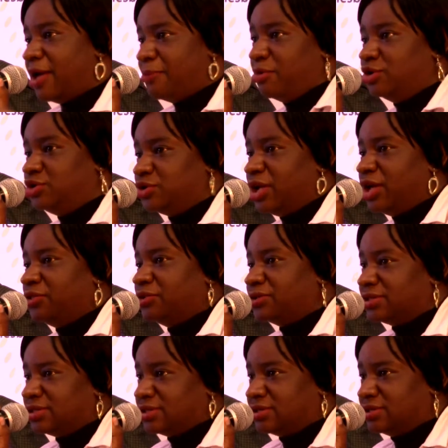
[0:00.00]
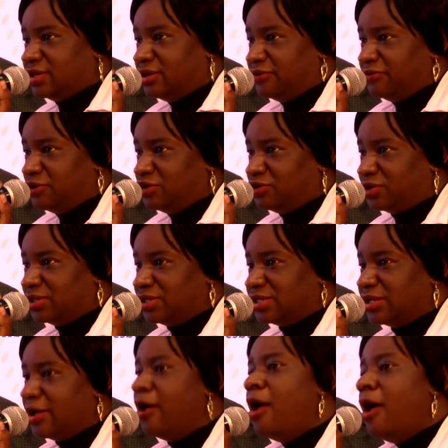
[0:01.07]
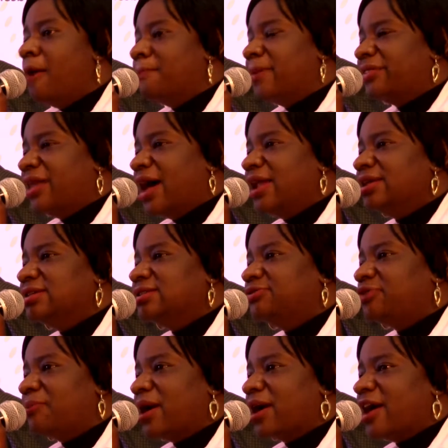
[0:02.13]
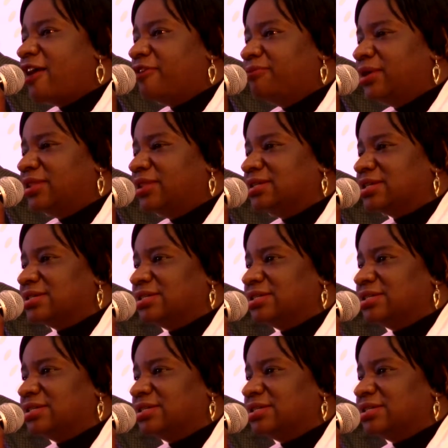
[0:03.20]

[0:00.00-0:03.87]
in the event of a shutdown, so that then they are more aware